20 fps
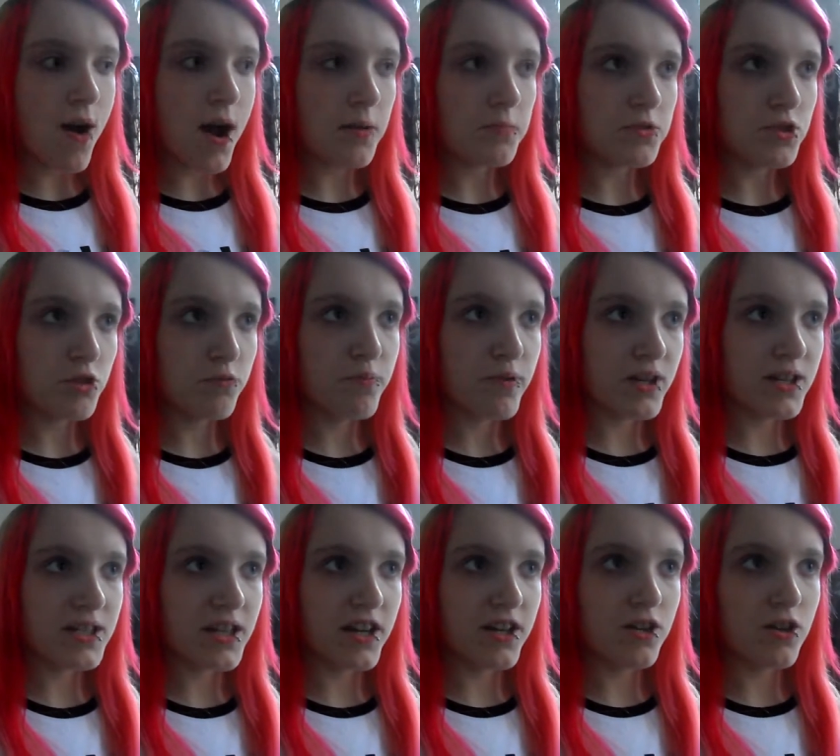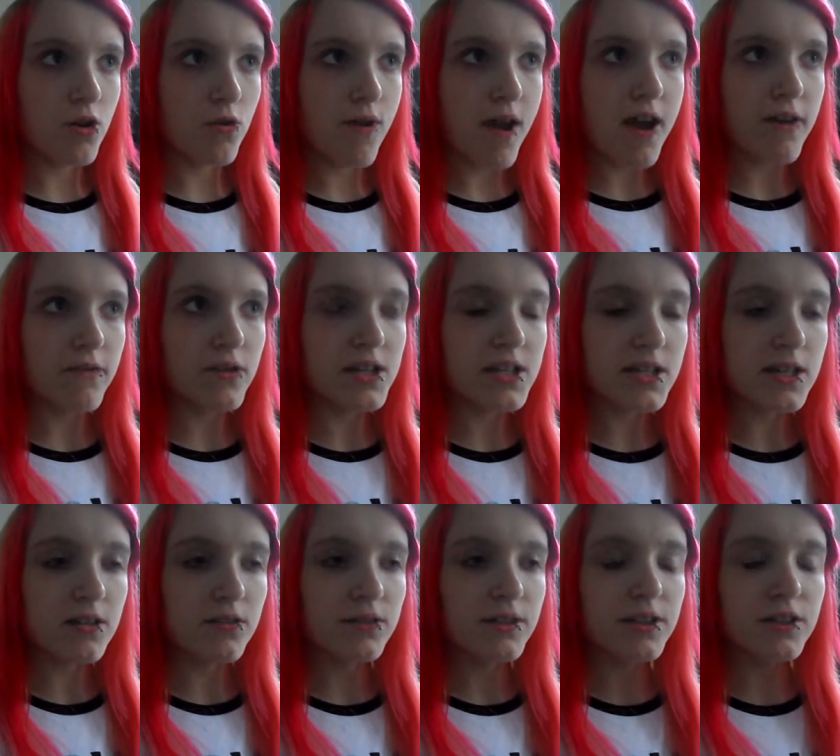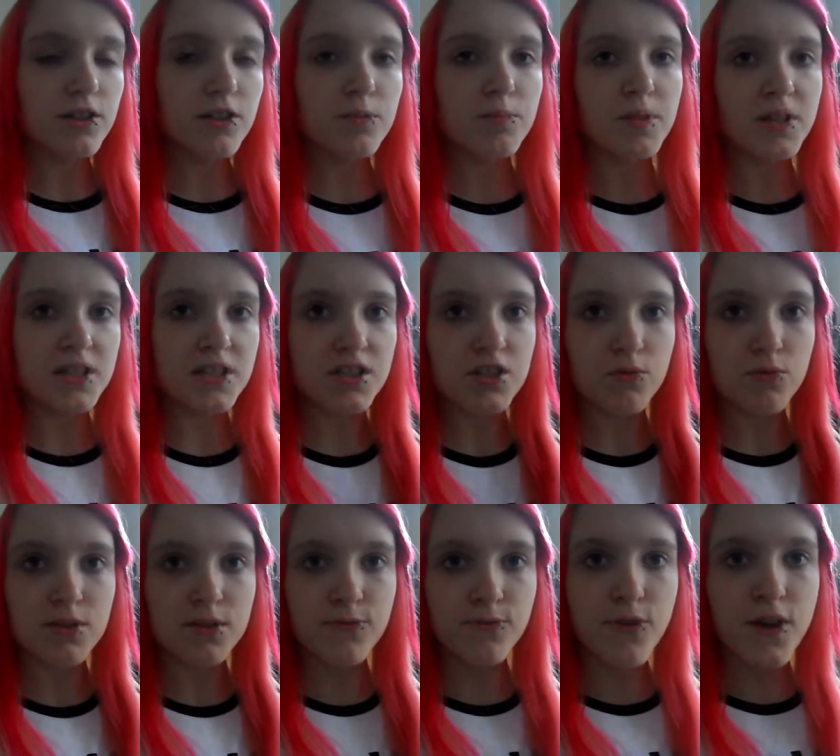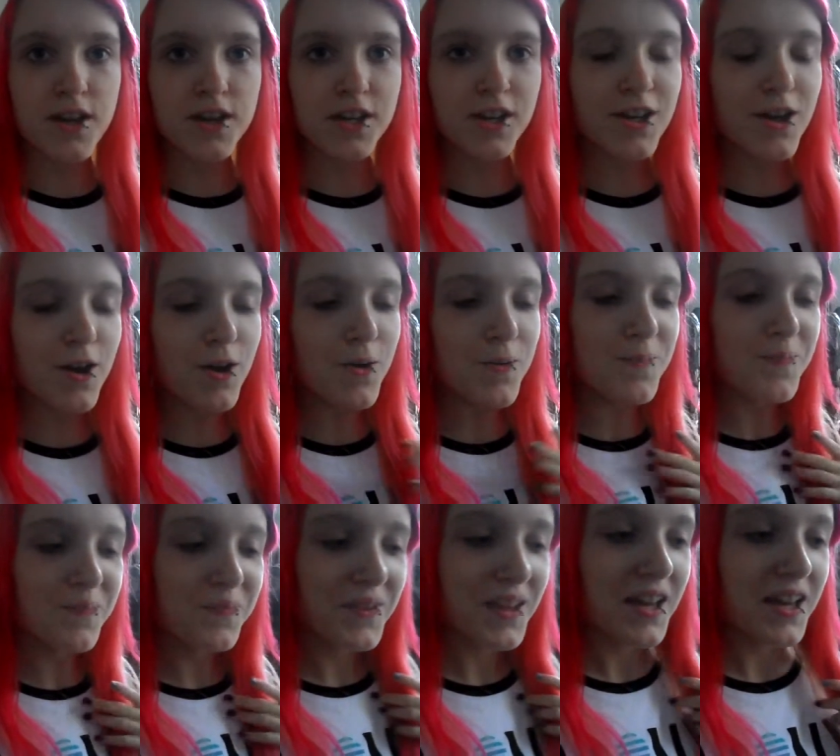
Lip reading: I'm super excited to go every single year because it's always fun to go